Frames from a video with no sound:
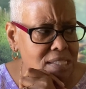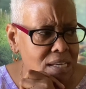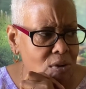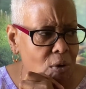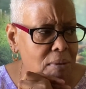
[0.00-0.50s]

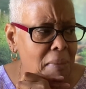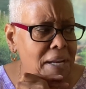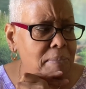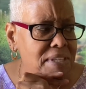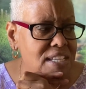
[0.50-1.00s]
it? Or it might
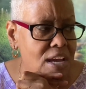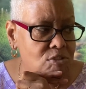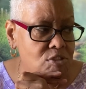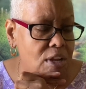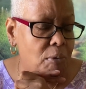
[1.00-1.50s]
have been
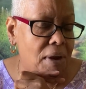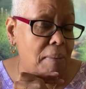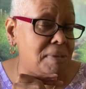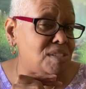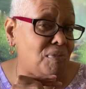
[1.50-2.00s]
yesterday when I
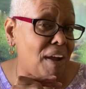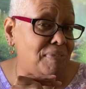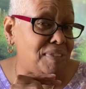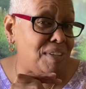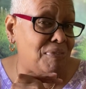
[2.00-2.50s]
missed
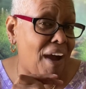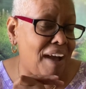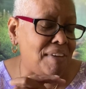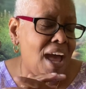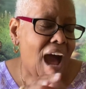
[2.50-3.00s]

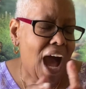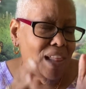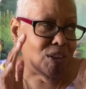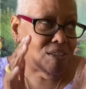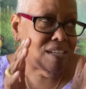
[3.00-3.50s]
5:55. I
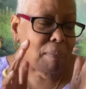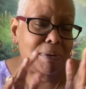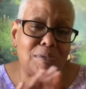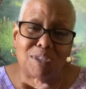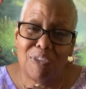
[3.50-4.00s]
looked up
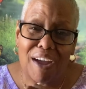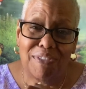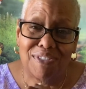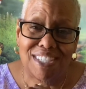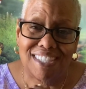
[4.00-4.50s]
and it was
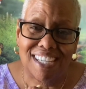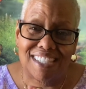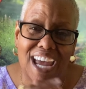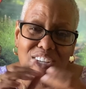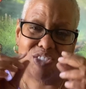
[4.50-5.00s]

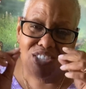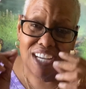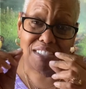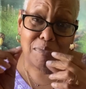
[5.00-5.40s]
5:56. I had just